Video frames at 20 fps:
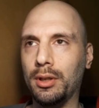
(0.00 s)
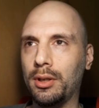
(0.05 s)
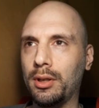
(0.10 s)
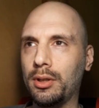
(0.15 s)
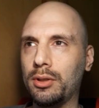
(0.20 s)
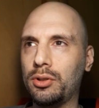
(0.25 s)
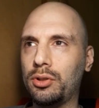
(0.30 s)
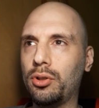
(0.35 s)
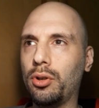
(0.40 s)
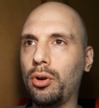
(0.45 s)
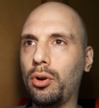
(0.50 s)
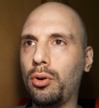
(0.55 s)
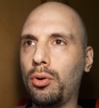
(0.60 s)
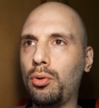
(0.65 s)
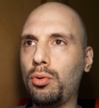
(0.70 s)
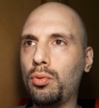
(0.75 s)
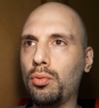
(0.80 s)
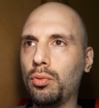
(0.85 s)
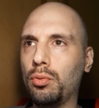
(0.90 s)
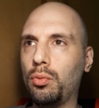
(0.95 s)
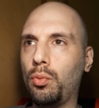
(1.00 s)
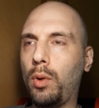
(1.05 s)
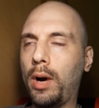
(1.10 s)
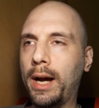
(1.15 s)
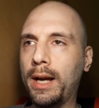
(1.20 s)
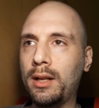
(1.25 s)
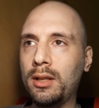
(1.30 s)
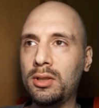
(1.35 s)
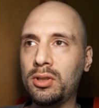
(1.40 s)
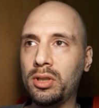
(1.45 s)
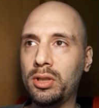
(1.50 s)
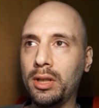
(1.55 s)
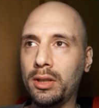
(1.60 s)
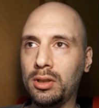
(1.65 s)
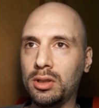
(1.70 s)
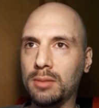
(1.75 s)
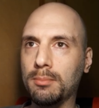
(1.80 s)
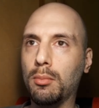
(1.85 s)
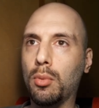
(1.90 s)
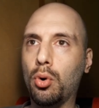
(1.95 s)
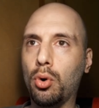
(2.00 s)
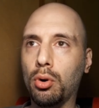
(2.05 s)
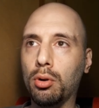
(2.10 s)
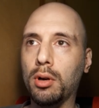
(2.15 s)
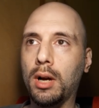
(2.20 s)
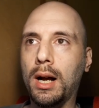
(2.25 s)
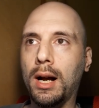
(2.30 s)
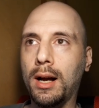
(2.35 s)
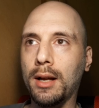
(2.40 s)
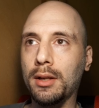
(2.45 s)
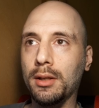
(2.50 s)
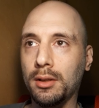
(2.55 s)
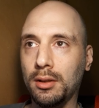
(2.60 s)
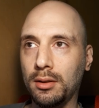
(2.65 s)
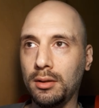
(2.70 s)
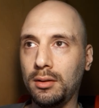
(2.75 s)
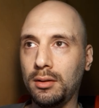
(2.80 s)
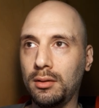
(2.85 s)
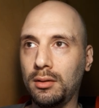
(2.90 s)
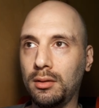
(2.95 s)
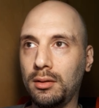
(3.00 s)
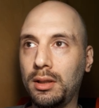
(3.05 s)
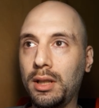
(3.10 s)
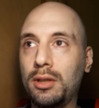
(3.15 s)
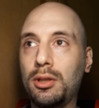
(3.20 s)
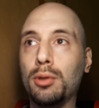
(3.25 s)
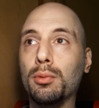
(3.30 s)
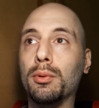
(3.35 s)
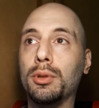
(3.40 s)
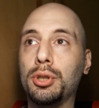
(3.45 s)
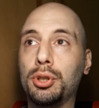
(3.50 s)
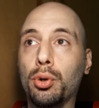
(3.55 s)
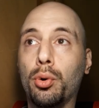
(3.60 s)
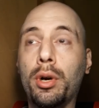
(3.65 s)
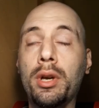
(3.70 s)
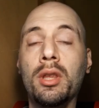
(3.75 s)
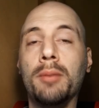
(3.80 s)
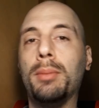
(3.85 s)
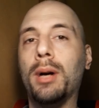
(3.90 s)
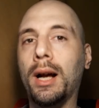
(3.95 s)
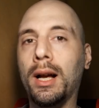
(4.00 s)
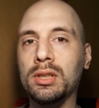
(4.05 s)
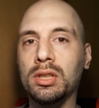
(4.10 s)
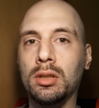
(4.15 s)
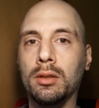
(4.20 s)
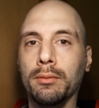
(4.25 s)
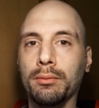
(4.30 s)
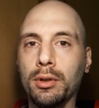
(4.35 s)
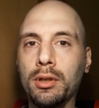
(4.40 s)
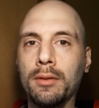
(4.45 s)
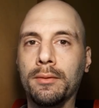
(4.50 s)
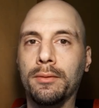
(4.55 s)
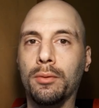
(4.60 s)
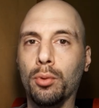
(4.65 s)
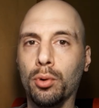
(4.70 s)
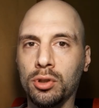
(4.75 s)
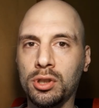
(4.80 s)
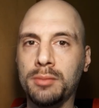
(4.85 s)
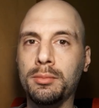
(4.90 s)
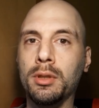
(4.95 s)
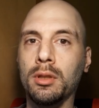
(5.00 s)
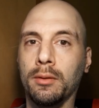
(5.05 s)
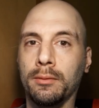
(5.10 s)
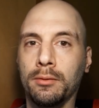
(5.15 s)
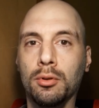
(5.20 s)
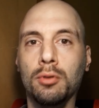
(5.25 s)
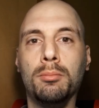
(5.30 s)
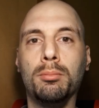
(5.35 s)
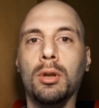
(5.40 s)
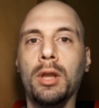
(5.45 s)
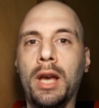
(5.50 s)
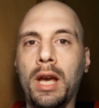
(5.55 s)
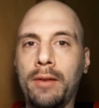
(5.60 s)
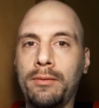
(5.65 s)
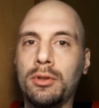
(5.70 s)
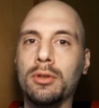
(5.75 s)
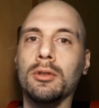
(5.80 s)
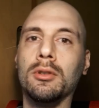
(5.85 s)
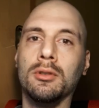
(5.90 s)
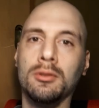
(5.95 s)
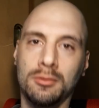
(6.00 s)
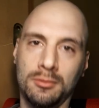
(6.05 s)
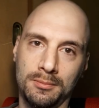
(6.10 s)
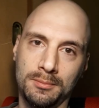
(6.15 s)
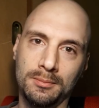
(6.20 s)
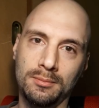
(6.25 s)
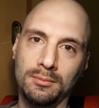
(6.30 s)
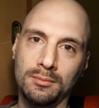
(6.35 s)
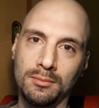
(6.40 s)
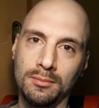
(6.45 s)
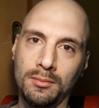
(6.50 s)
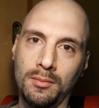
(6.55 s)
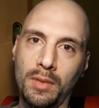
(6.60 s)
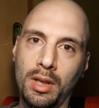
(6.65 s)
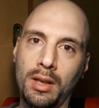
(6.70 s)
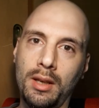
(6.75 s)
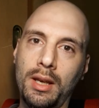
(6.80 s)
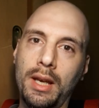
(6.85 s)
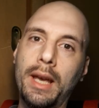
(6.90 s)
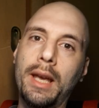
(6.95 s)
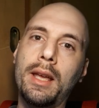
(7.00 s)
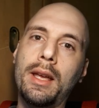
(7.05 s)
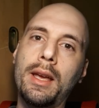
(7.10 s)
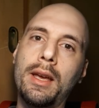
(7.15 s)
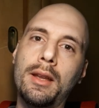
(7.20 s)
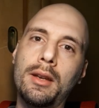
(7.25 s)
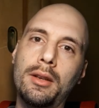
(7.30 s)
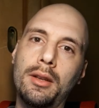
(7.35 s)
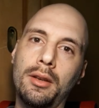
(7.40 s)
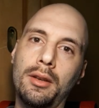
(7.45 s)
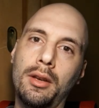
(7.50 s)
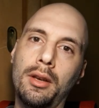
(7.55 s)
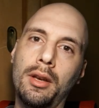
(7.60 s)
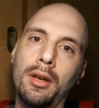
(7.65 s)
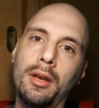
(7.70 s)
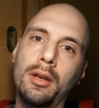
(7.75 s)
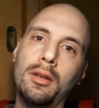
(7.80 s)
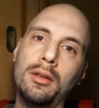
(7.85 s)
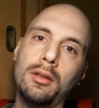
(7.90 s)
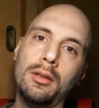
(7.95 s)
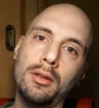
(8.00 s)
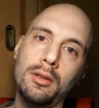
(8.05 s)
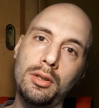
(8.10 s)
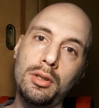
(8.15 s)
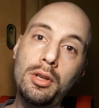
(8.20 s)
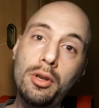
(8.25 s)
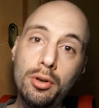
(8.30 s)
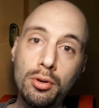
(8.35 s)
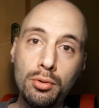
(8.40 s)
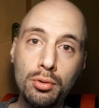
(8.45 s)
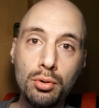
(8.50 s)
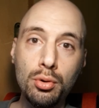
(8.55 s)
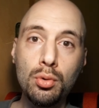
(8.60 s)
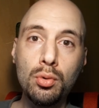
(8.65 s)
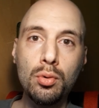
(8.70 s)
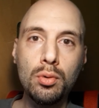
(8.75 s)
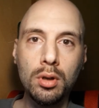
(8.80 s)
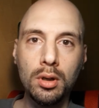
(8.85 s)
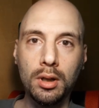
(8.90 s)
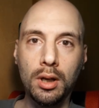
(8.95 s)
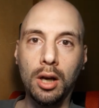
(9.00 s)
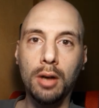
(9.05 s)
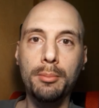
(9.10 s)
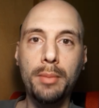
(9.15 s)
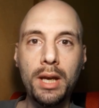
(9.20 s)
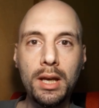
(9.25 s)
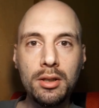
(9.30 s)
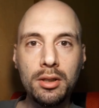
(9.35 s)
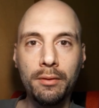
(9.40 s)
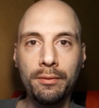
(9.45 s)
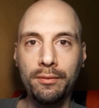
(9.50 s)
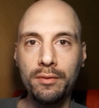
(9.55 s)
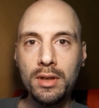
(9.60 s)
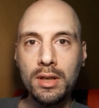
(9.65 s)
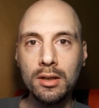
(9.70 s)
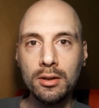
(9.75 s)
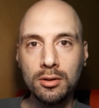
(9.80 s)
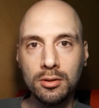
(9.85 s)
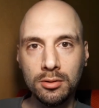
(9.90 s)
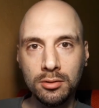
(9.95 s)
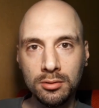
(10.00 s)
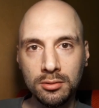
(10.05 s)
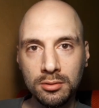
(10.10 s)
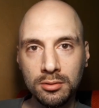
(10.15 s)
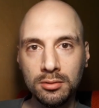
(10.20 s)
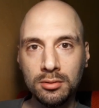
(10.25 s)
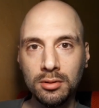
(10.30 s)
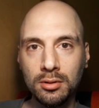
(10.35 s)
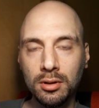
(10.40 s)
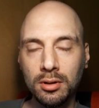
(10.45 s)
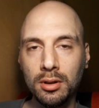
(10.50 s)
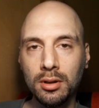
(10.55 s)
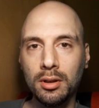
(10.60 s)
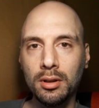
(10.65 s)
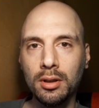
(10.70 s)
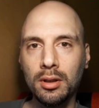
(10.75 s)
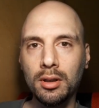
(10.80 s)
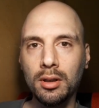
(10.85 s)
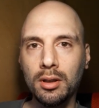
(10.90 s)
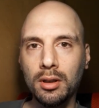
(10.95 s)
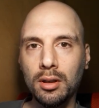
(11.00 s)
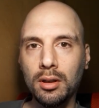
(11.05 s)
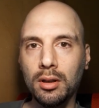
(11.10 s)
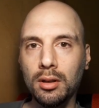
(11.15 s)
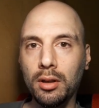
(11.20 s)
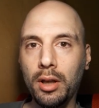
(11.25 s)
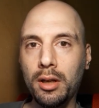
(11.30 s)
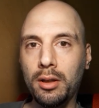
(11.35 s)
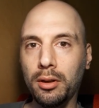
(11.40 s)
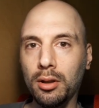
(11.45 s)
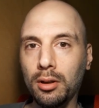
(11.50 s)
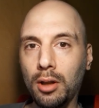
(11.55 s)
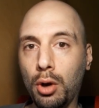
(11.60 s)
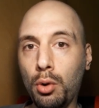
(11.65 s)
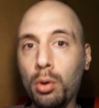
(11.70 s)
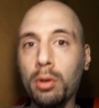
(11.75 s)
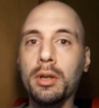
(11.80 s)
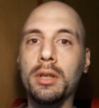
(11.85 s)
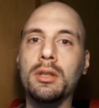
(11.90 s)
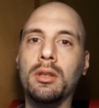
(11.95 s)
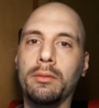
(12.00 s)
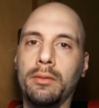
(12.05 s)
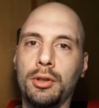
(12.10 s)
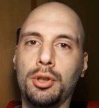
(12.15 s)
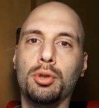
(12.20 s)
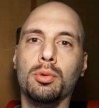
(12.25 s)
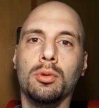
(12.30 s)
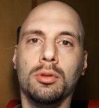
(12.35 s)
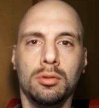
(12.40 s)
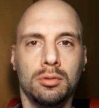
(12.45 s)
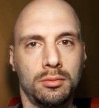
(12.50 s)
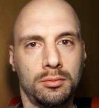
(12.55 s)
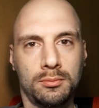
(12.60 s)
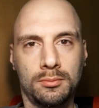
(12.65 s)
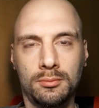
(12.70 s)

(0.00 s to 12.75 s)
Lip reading: So, why does this moron get to enjoy the positive reinforcement of group laughter, and you are made to feel like the lower individual?